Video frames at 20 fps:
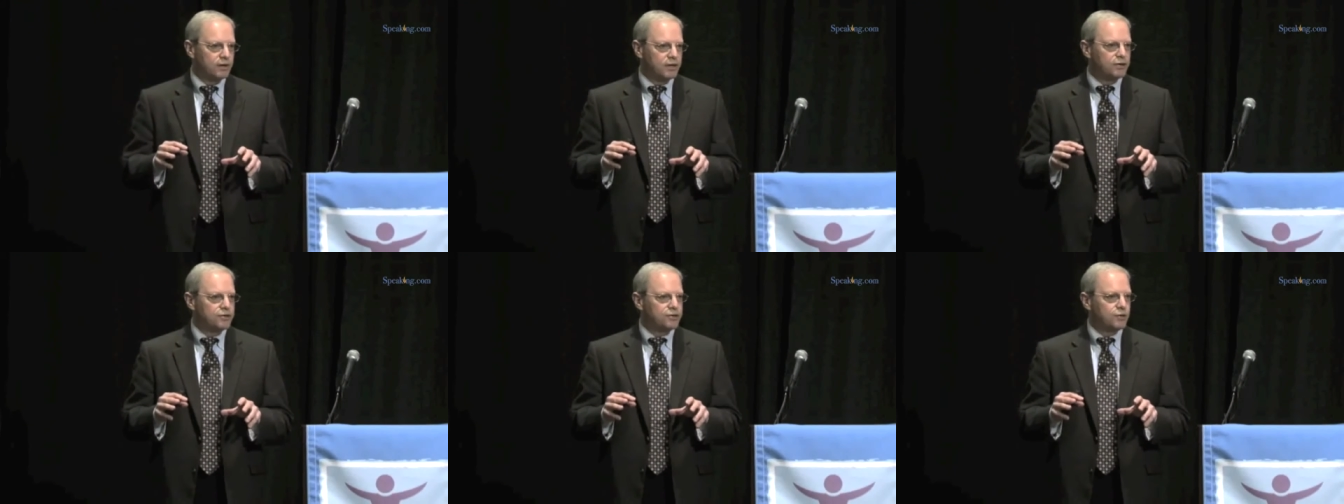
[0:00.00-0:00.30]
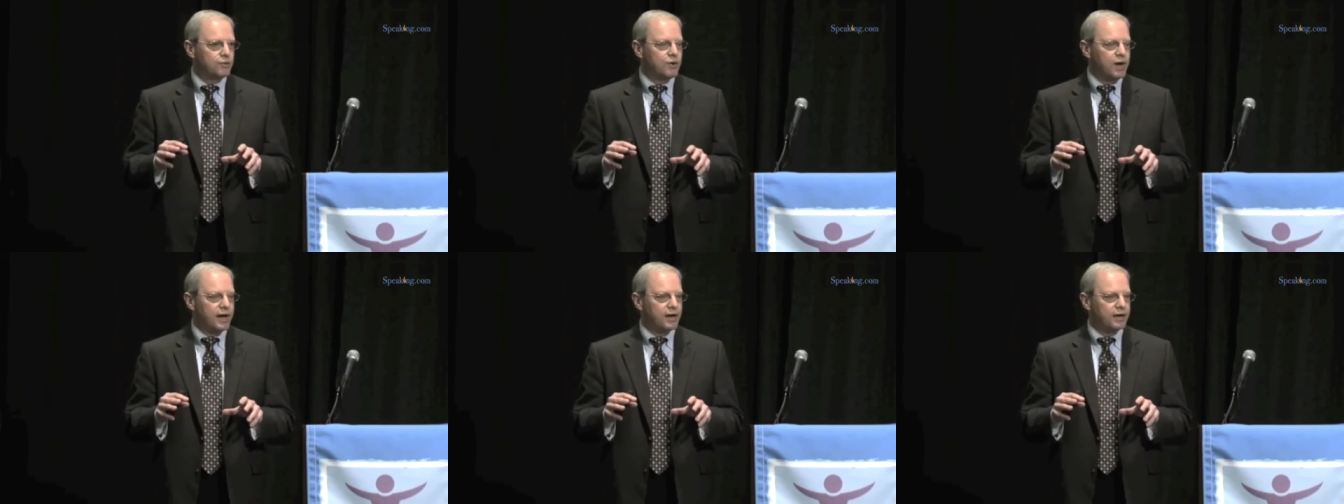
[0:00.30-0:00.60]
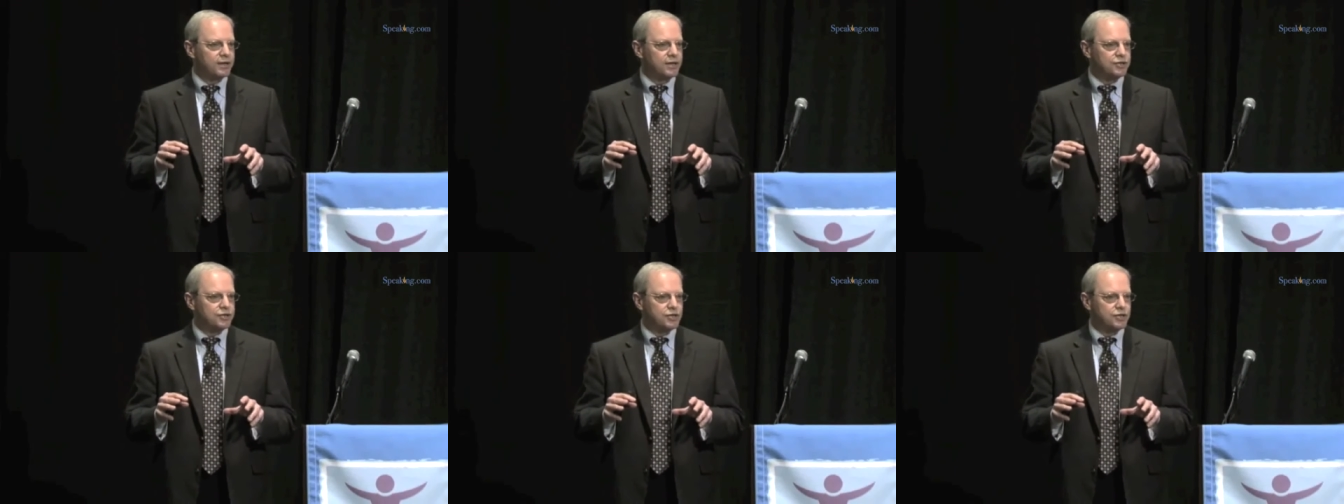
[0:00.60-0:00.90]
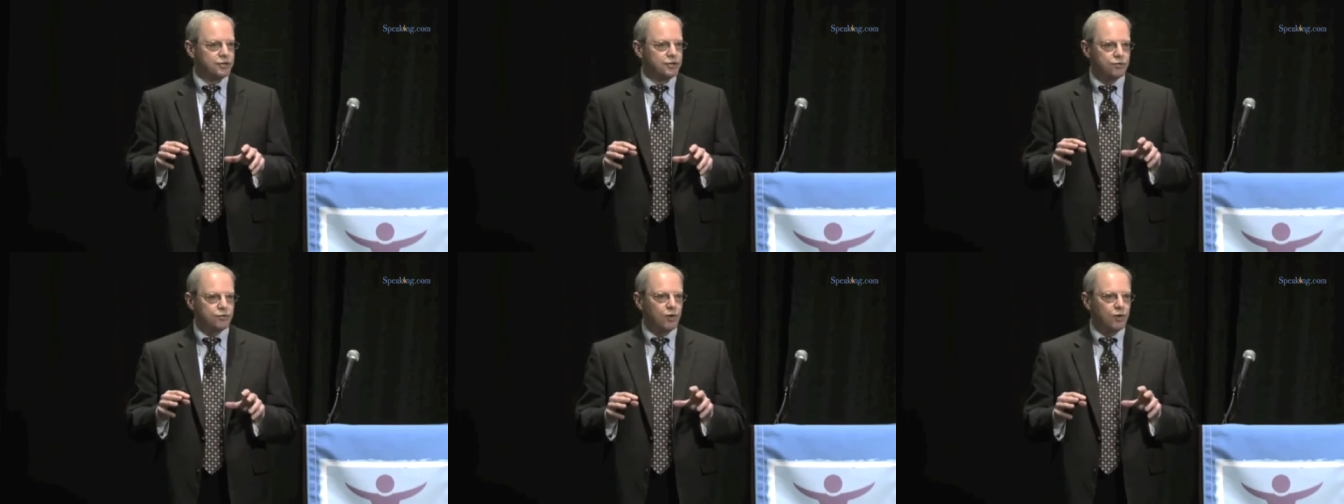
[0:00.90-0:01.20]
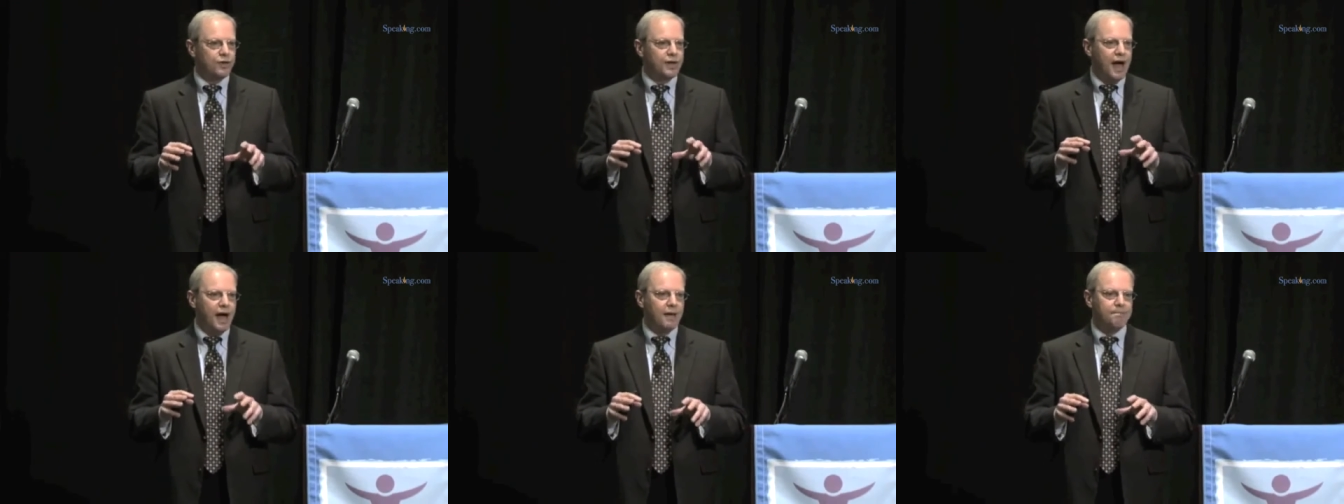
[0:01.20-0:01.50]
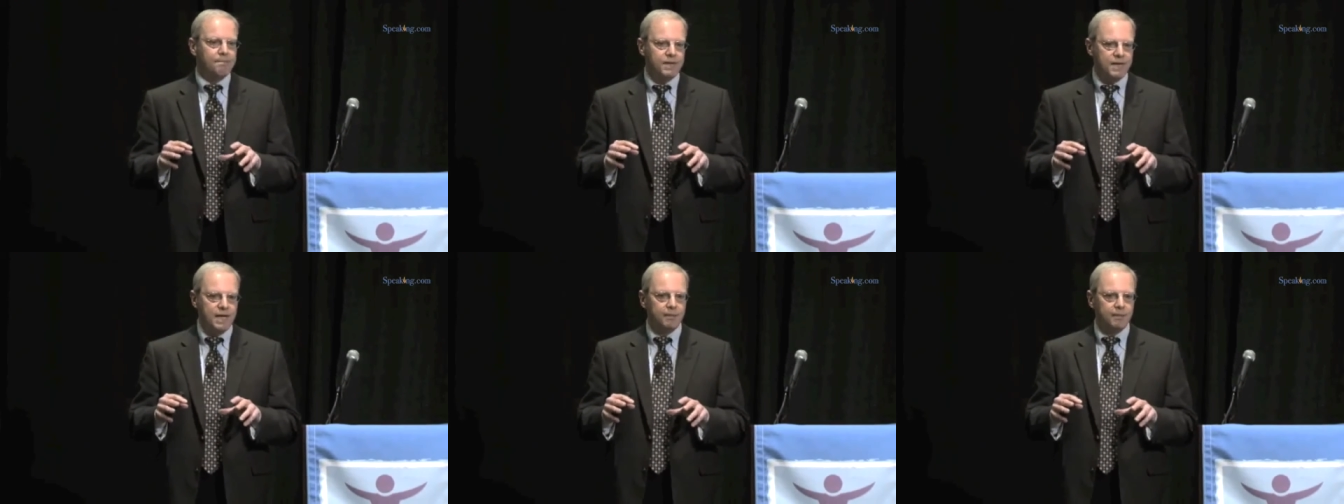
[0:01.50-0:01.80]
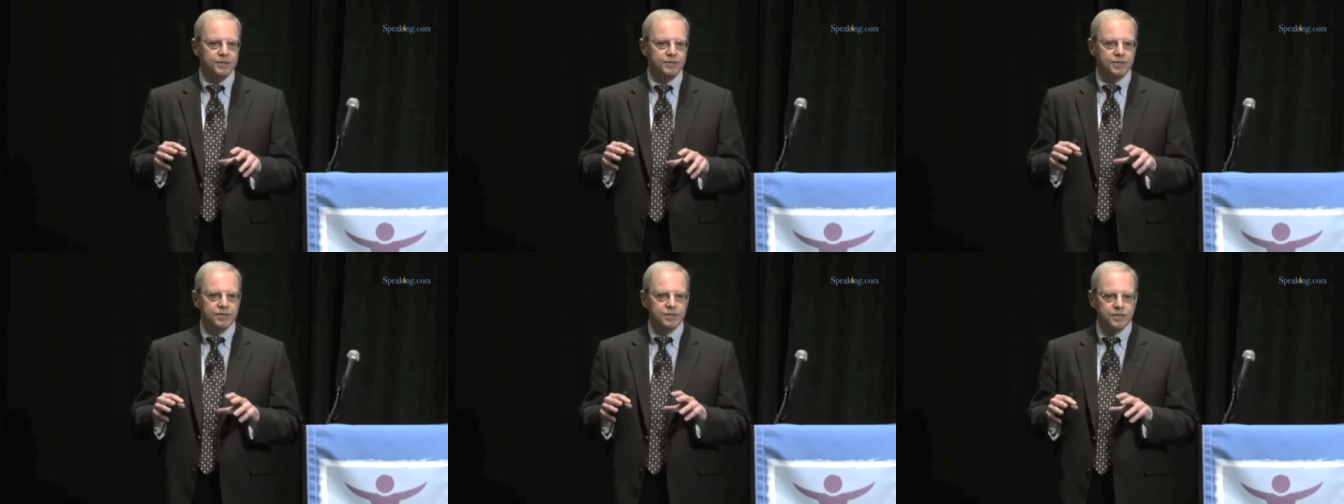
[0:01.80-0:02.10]
there's a recognition you will not be
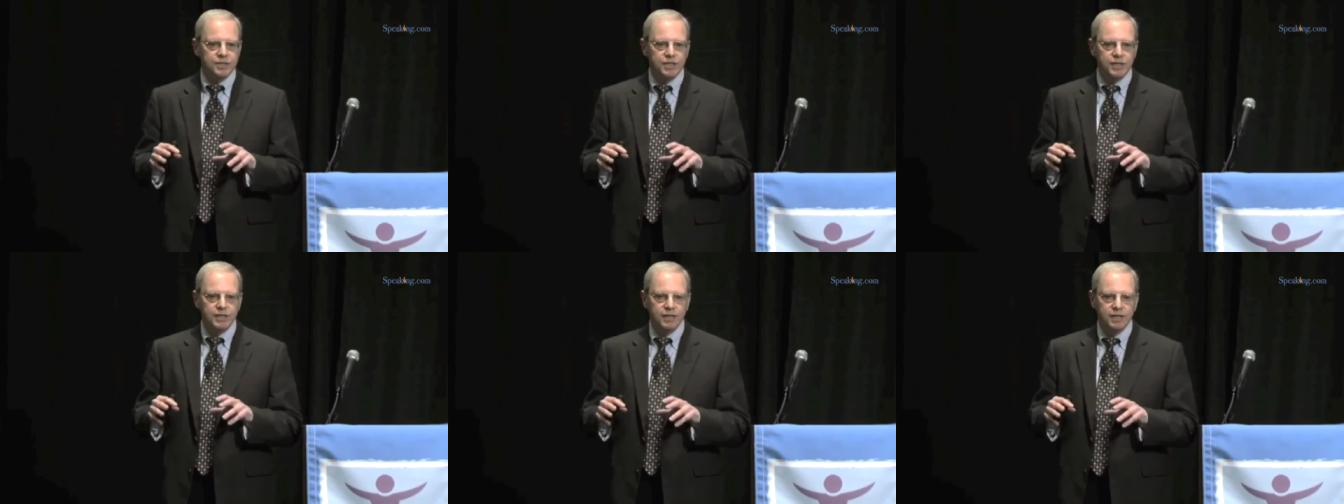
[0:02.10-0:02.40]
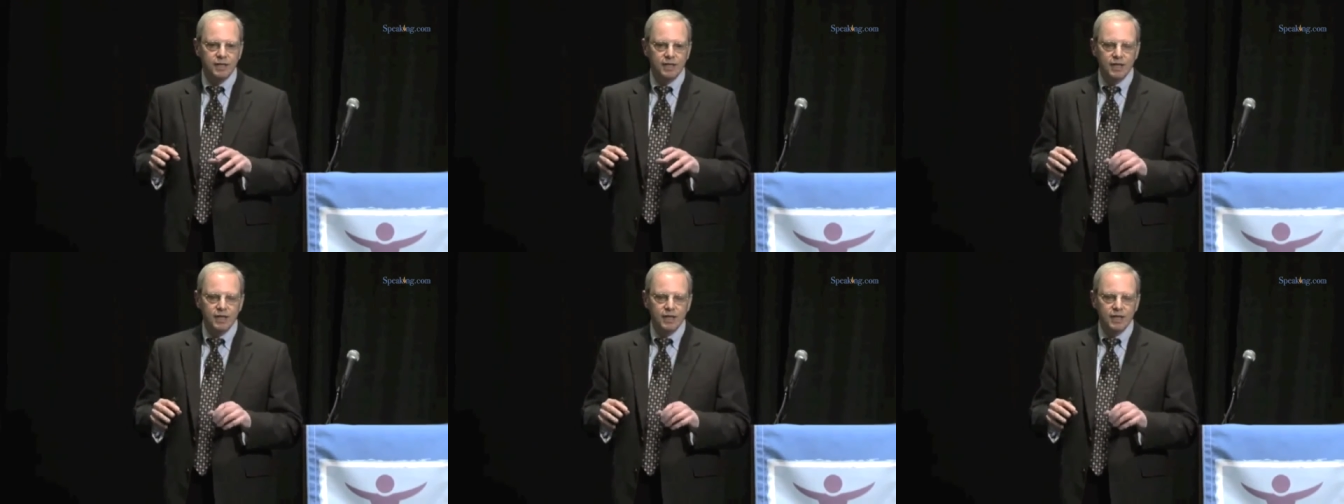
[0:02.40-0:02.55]
able to succeed